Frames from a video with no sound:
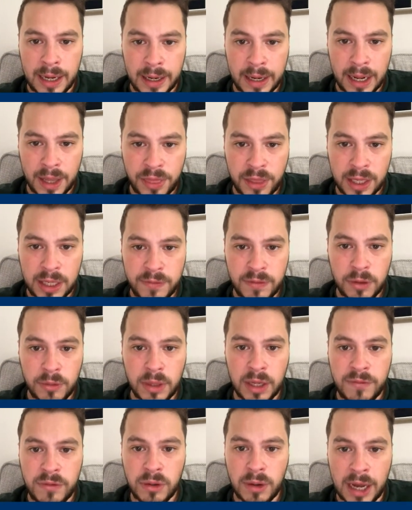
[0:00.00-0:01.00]
And I think
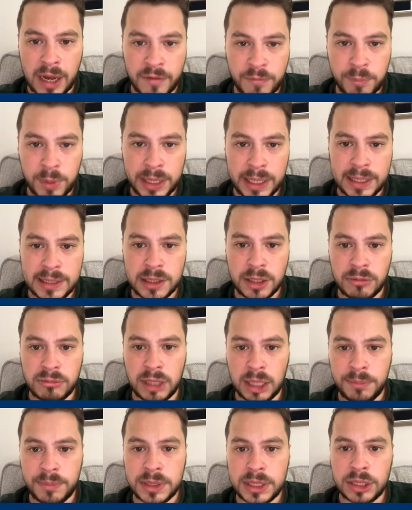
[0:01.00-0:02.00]
if you have players in the
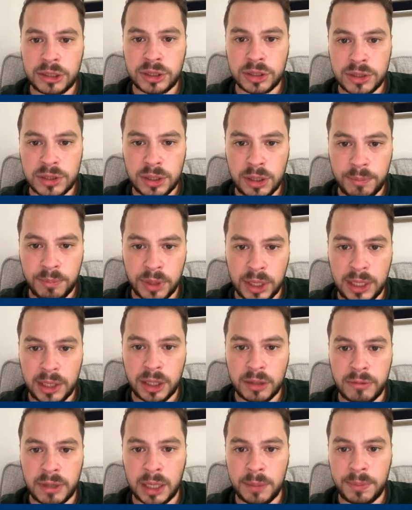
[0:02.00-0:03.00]
right positions and you bring
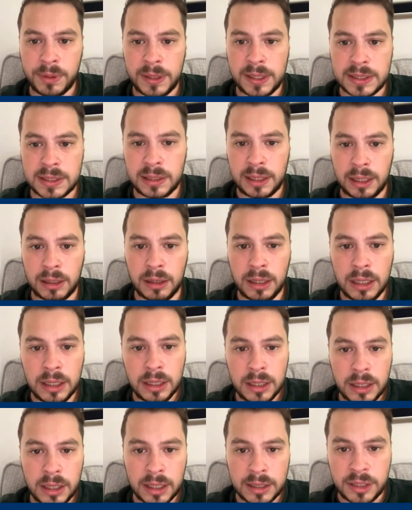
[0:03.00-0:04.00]
in the right personnel,
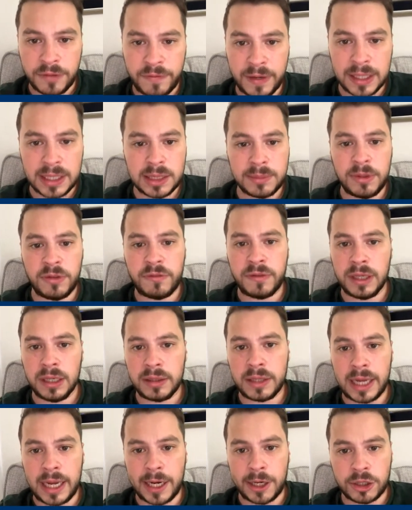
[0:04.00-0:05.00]
a defensive
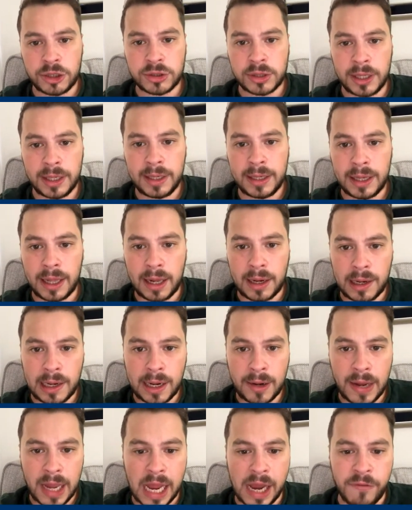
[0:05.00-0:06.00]
midfielder and a striker, and
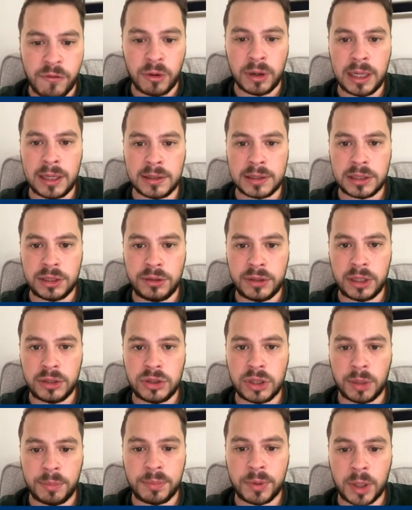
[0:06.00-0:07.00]
allow everyone else to do their
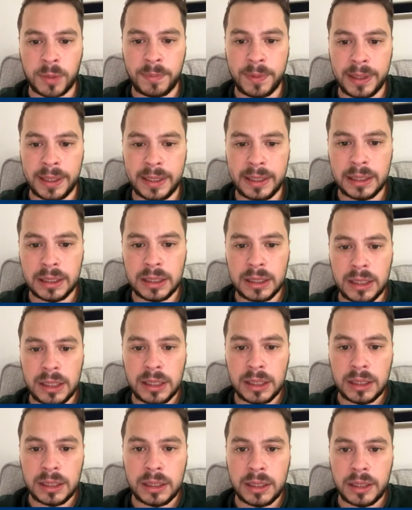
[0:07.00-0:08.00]
job properly,
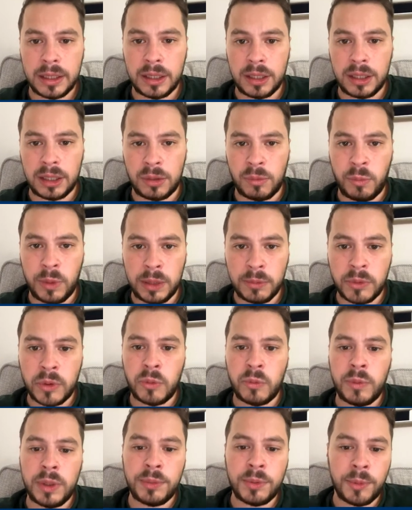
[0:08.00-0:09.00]
we
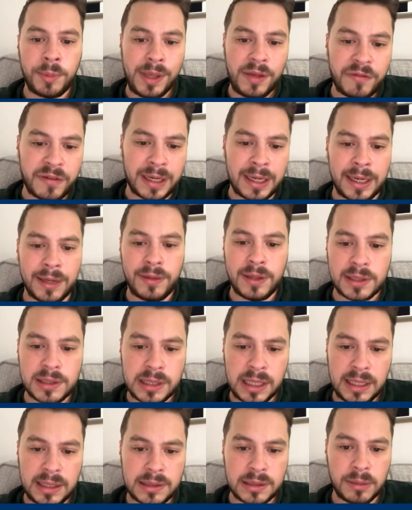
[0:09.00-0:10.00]
will be fine
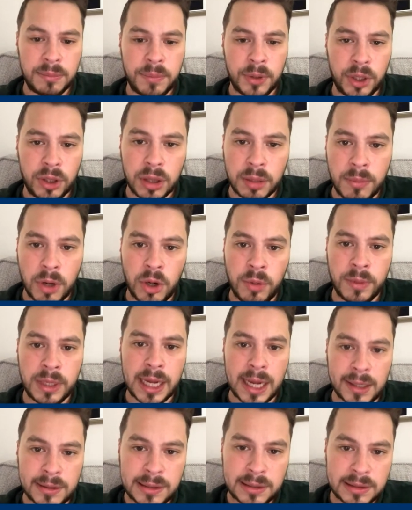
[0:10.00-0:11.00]
this season. But at the
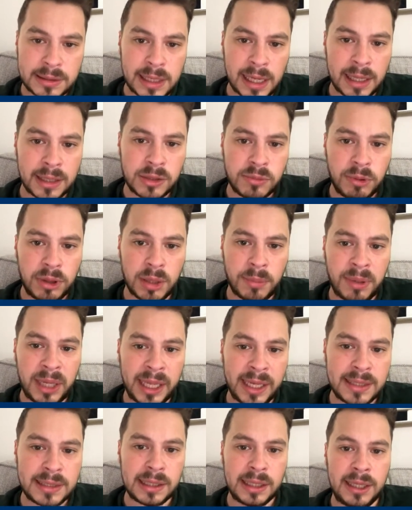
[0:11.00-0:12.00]
moment, as it stands, with the
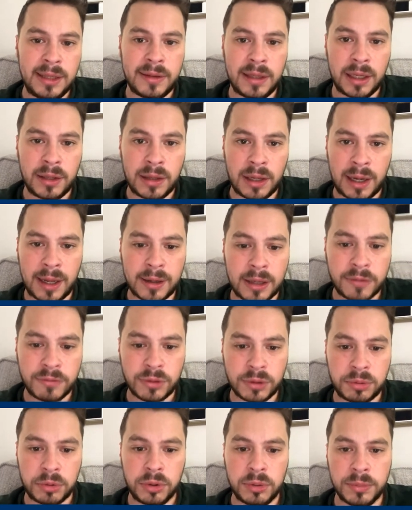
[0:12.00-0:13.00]
players leaving and the lack
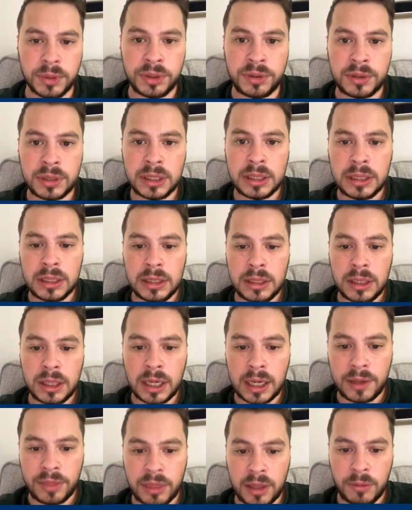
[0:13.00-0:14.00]
of recruitment,
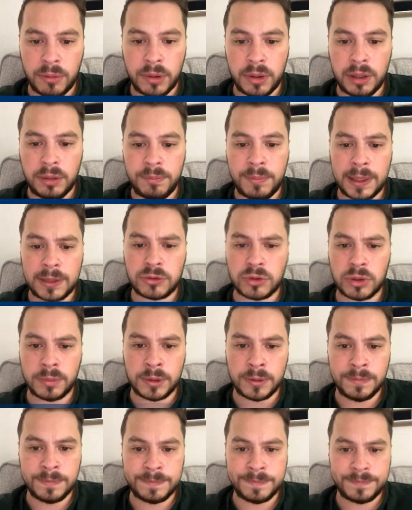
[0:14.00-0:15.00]
I think we're in big
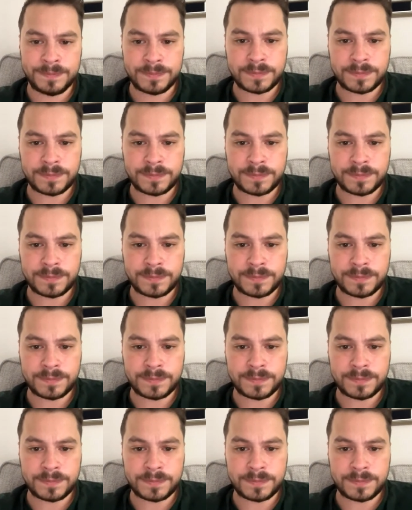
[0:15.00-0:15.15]
trouble.